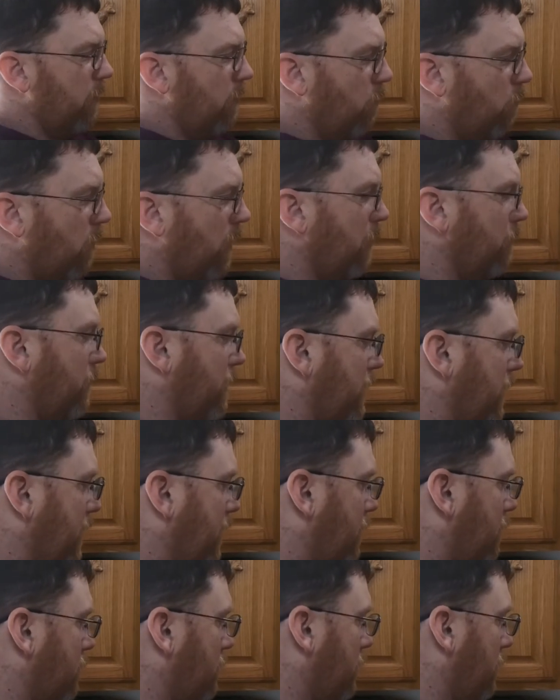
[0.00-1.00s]
wipe it
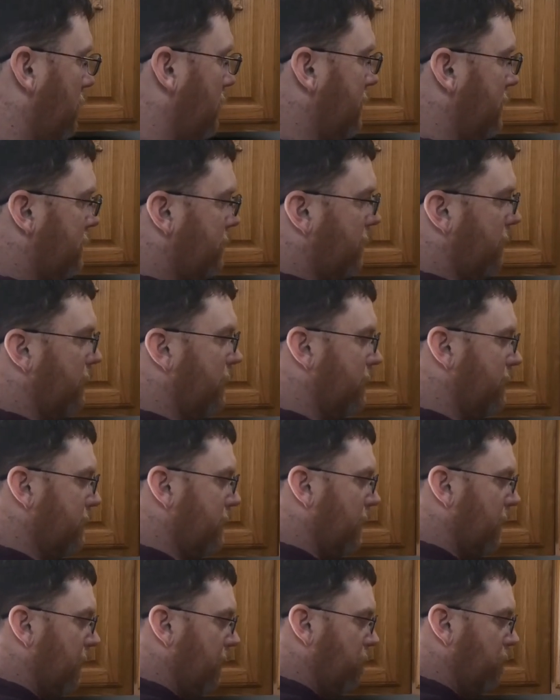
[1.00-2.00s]
down, at least on this
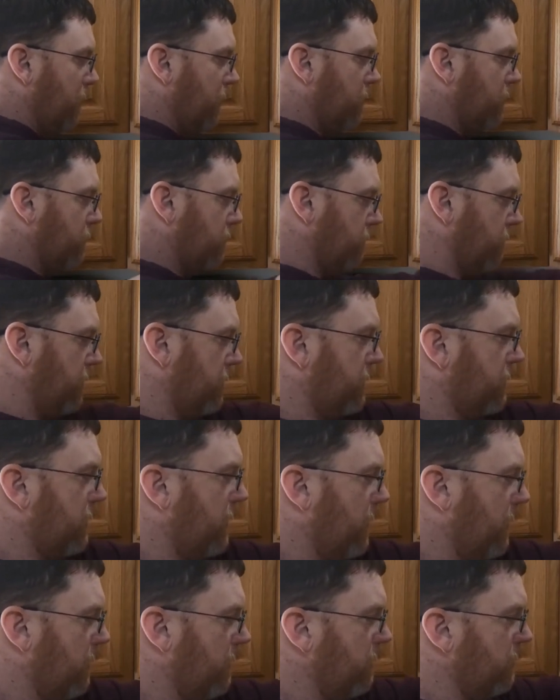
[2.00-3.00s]
side, make sure this
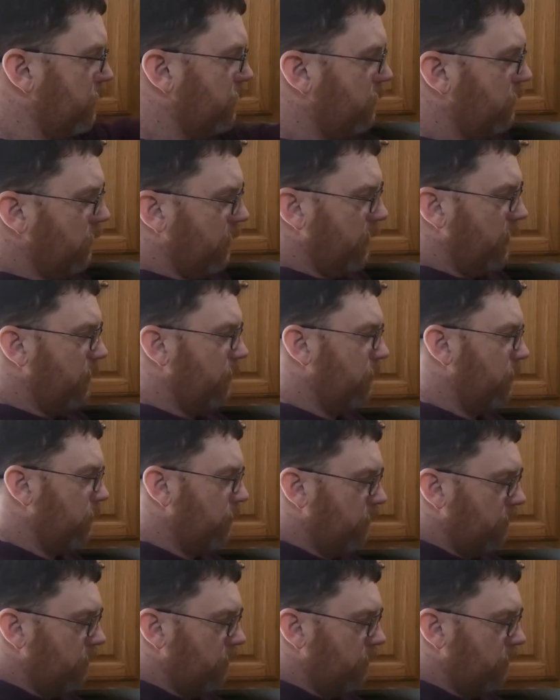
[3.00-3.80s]
side is clean.